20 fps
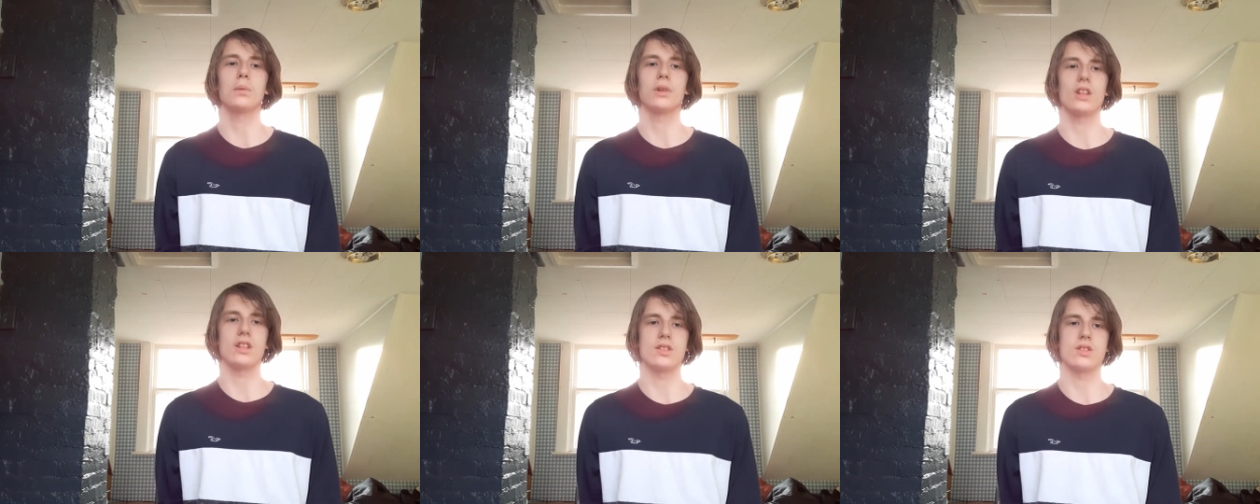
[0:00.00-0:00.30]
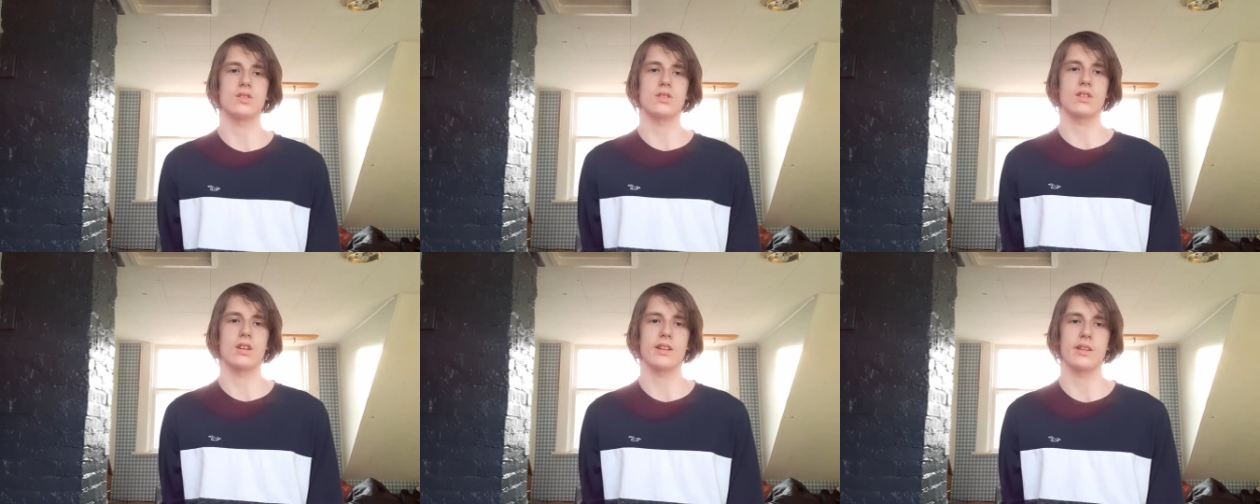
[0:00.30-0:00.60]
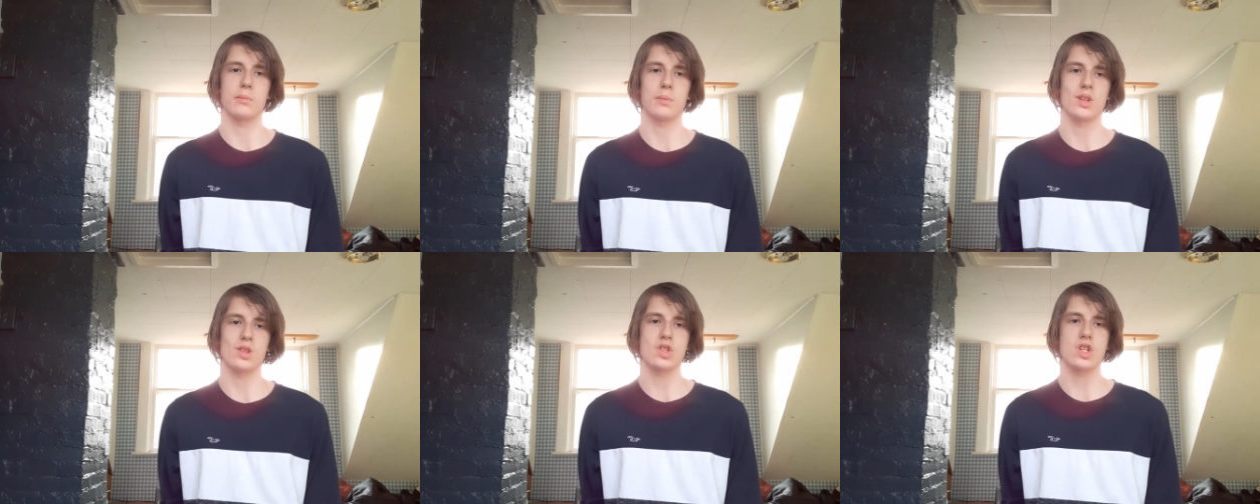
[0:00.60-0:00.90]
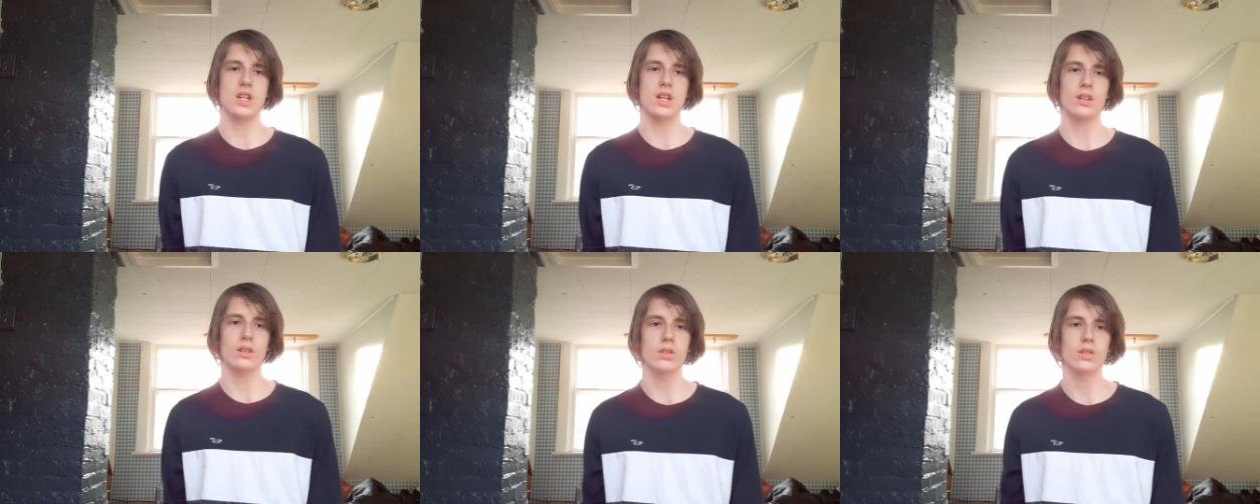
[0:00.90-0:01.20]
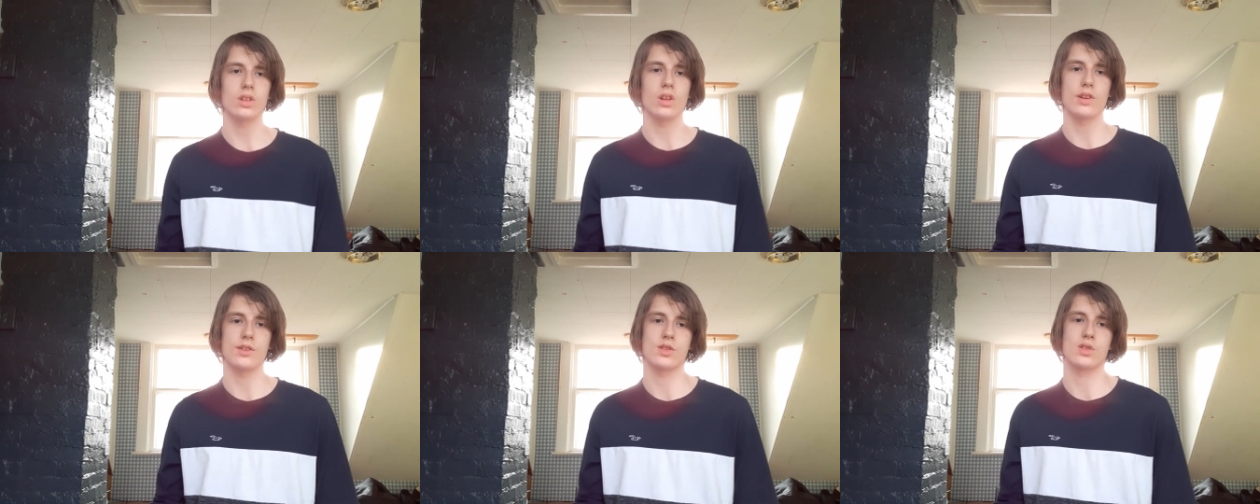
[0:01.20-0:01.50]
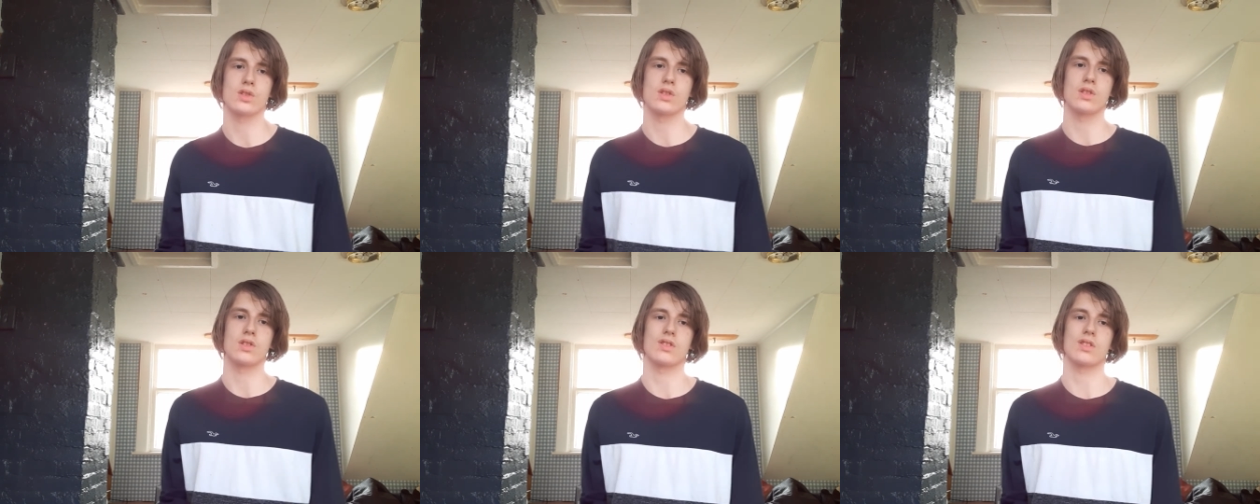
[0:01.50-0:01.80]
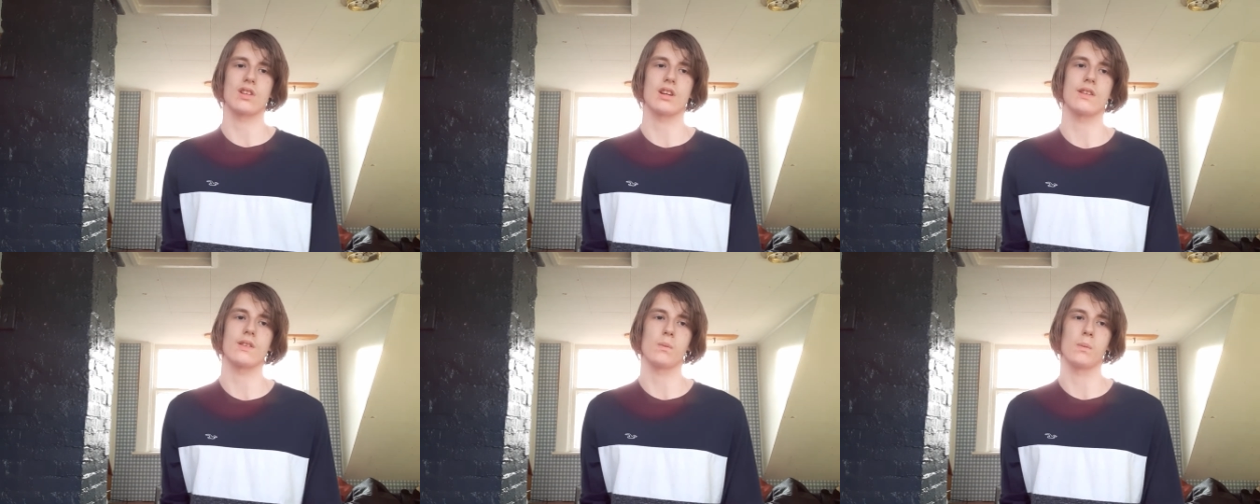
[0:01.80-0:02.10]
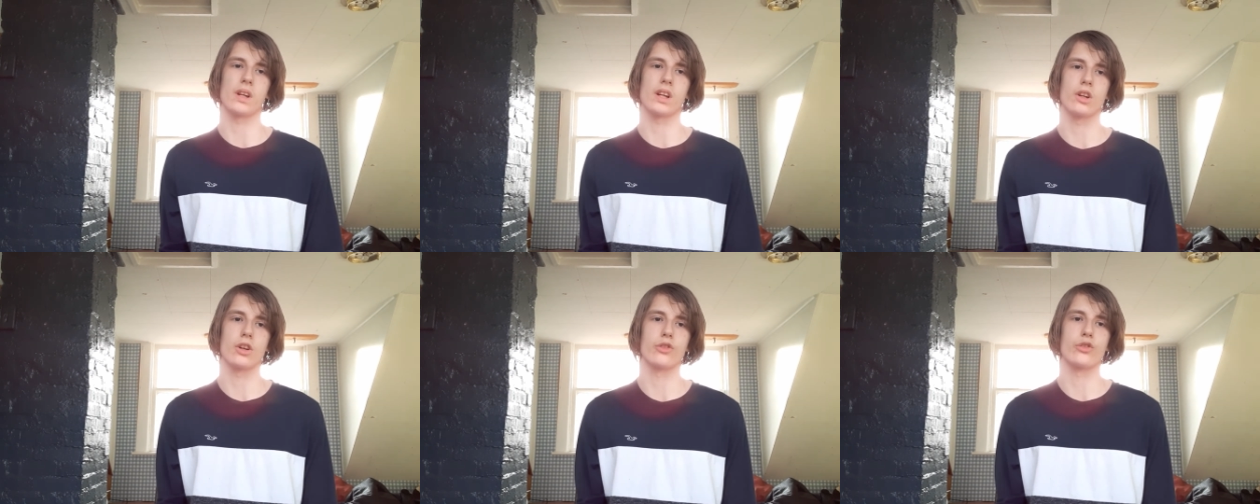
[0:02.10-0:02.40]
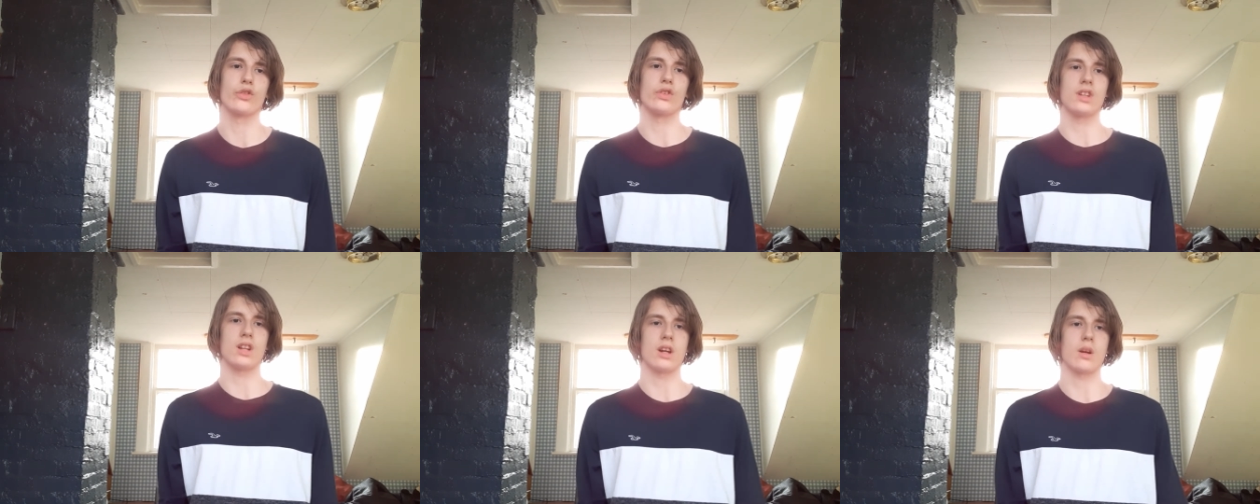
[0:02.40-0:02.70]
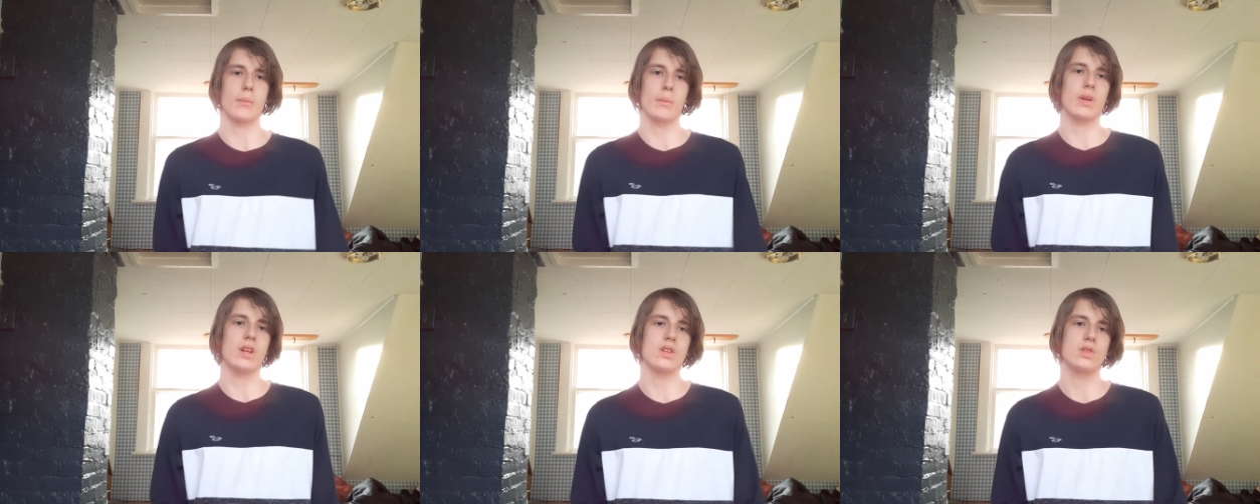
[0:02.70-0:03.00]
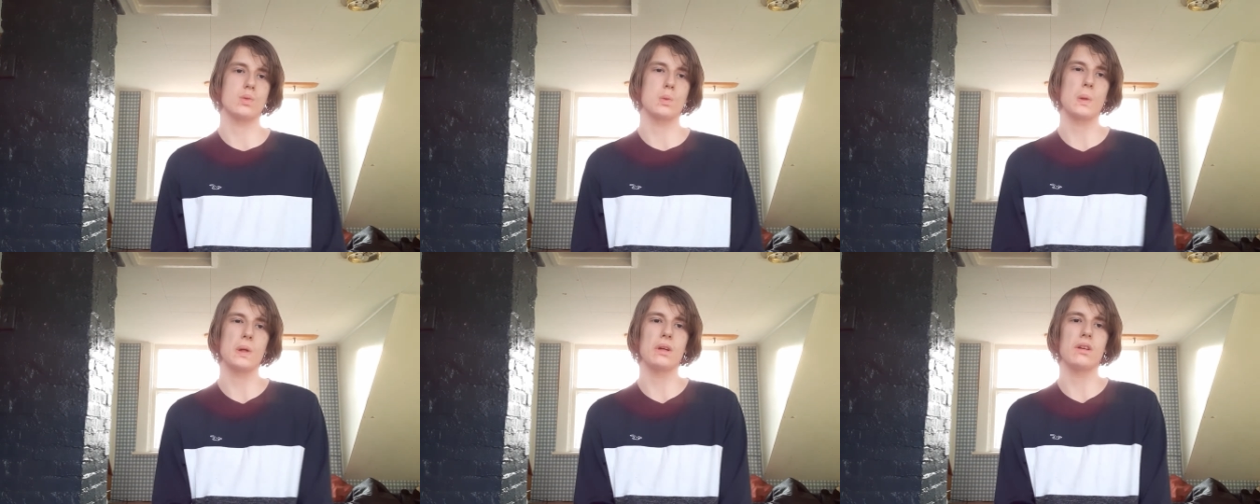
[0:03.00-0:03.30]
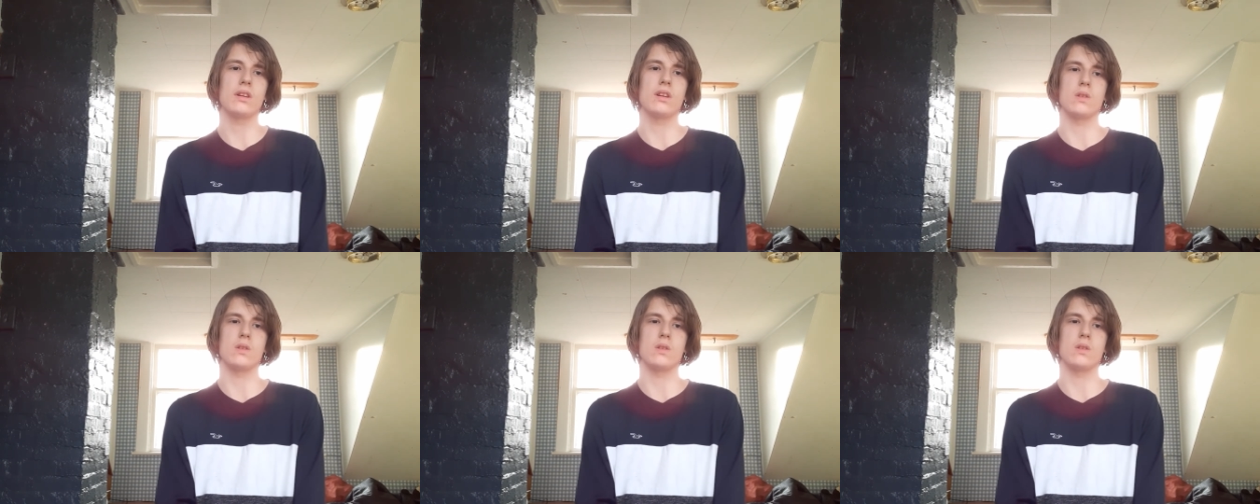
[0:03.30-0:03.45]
please subscribe to my channel and also subscribe to my girlfriend Harmony as well.